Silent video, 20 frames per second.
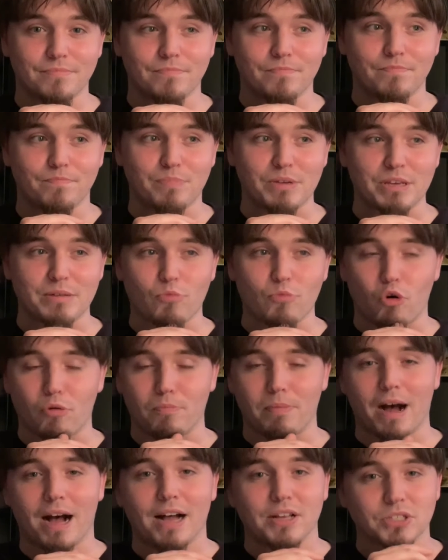be more
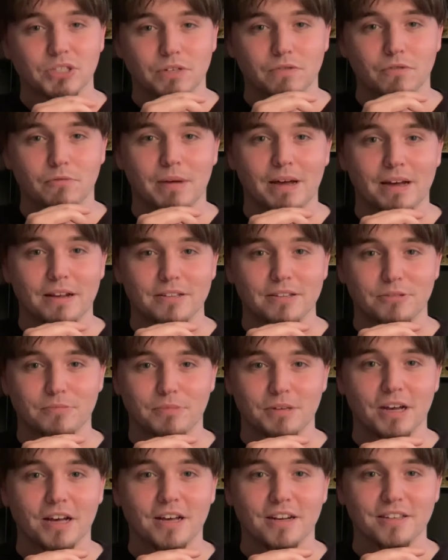positive about it, to
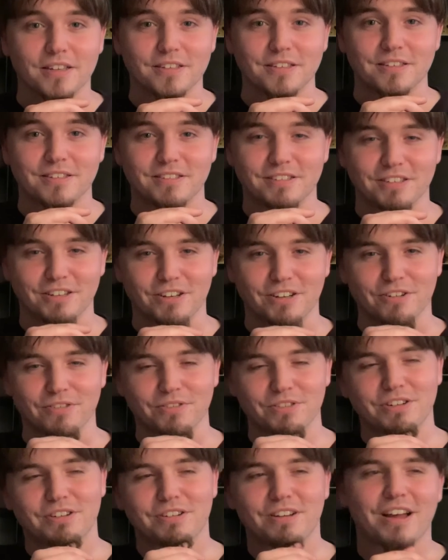be honest. You know,
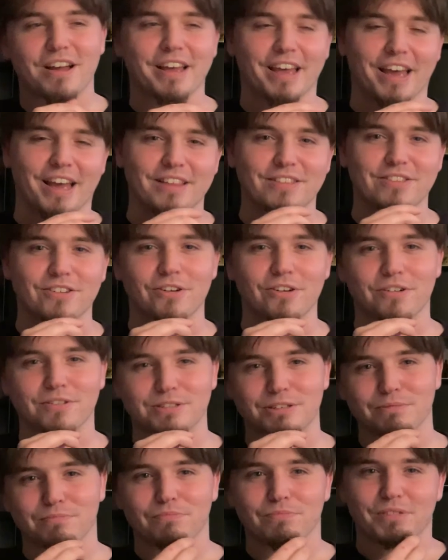there are
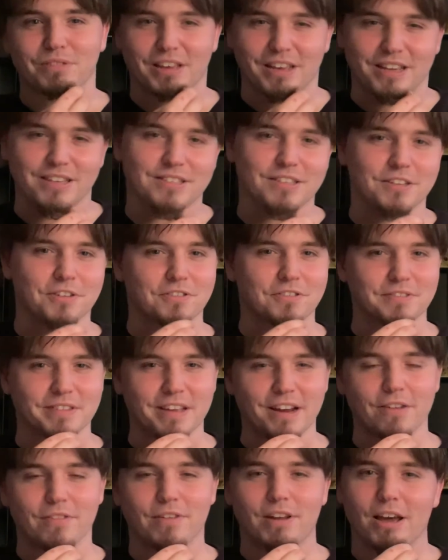some things here and
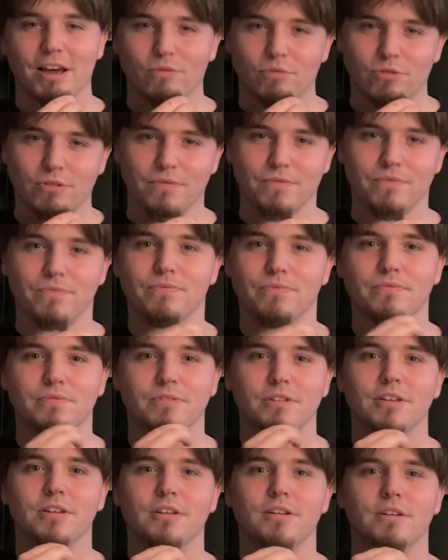there that I would have
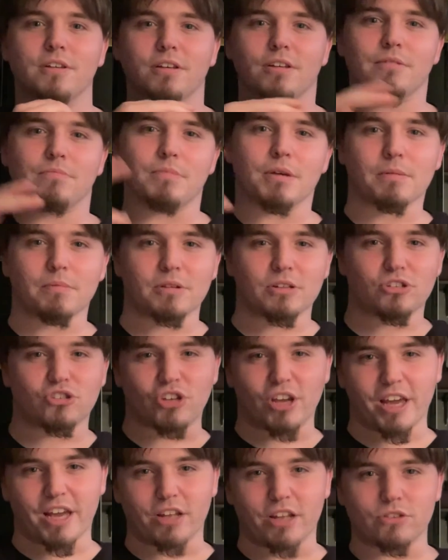maybe
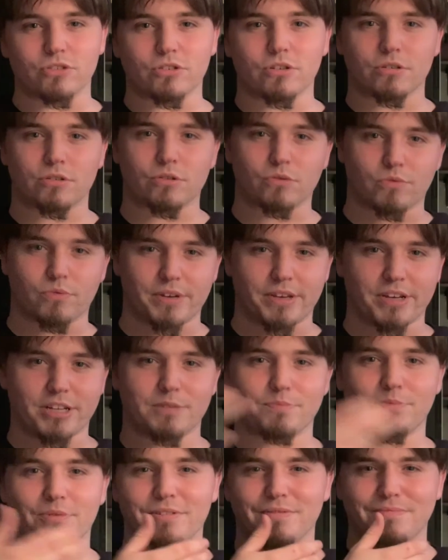changed or
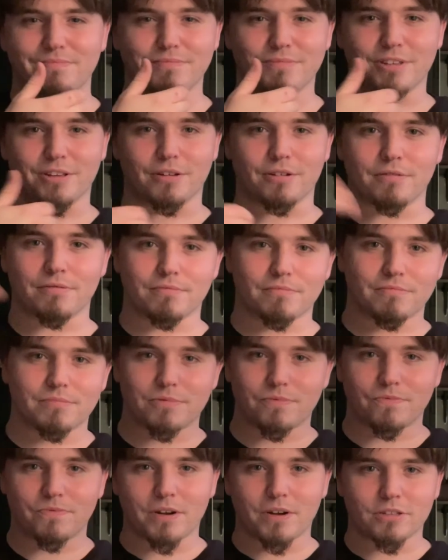tweaked, but, you know,
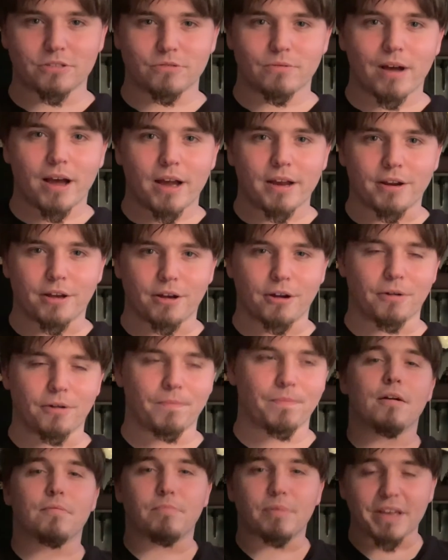fuck do I know.
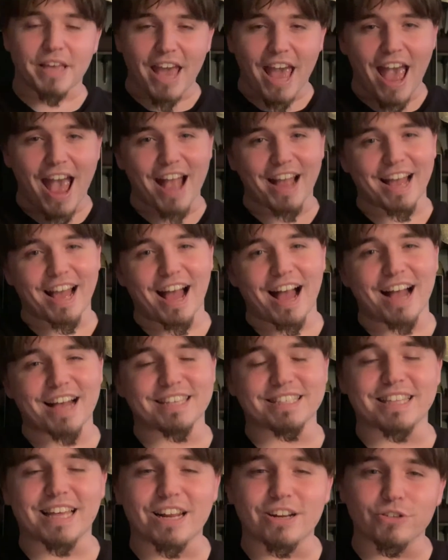But yeah,
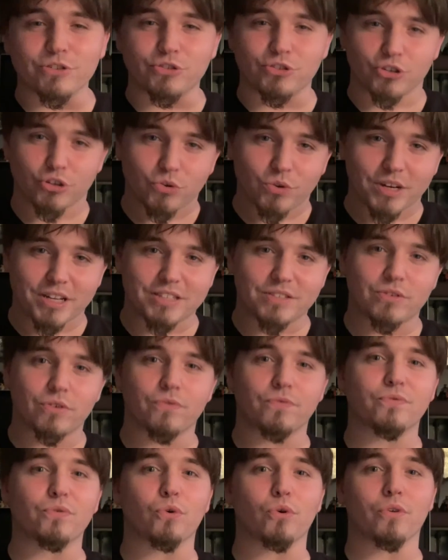guys, that'll do it
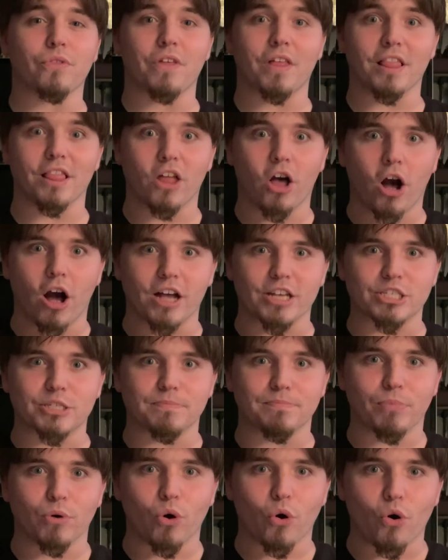for The
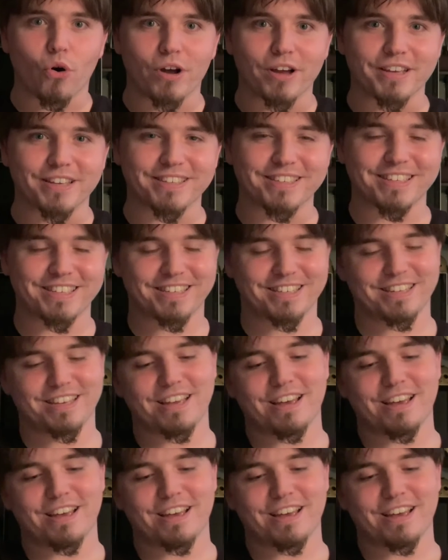Lost Boys.